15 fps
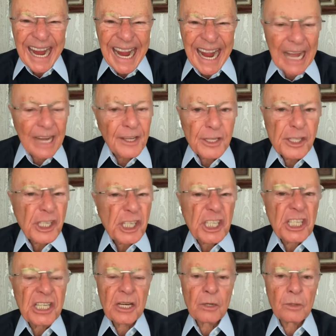says
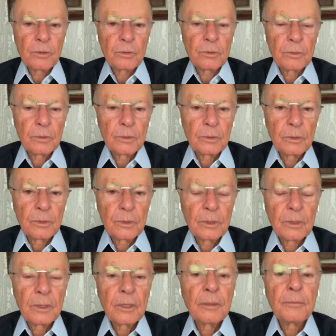no.
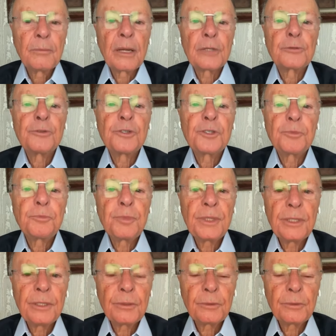But the Spirit,